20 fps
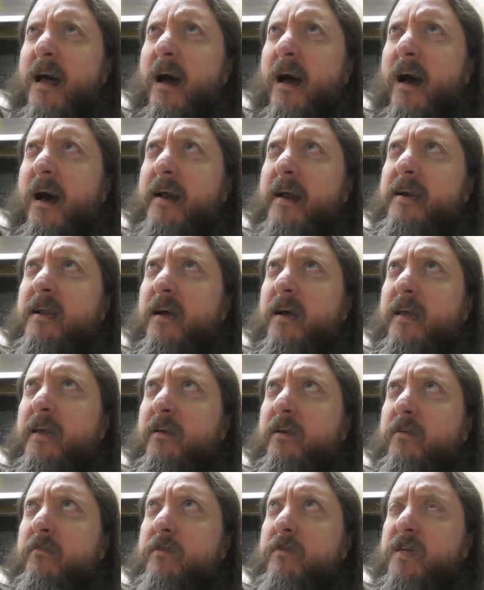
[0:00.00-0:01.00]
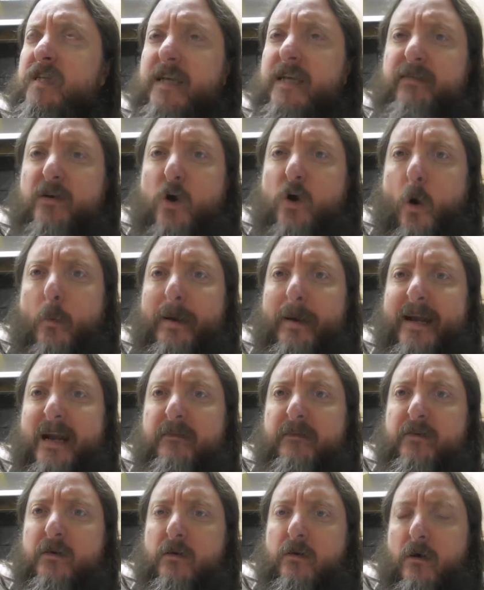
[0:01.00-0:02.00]
Uh, and like, you can just leave a
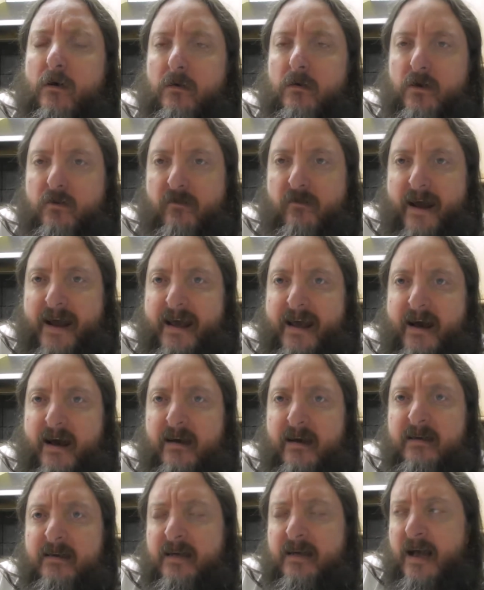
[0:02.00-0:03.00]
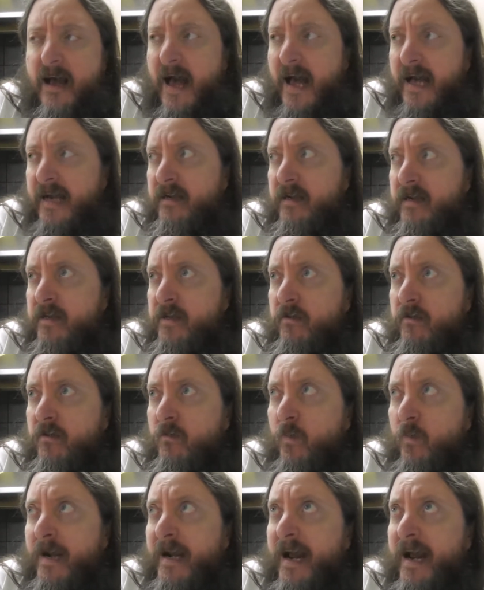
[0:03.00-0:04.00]
comment if you're not a creator, and uh, you
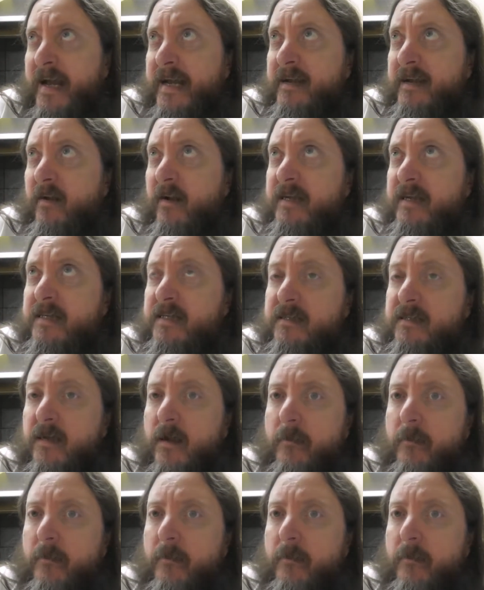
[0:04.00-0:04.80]
could win a nice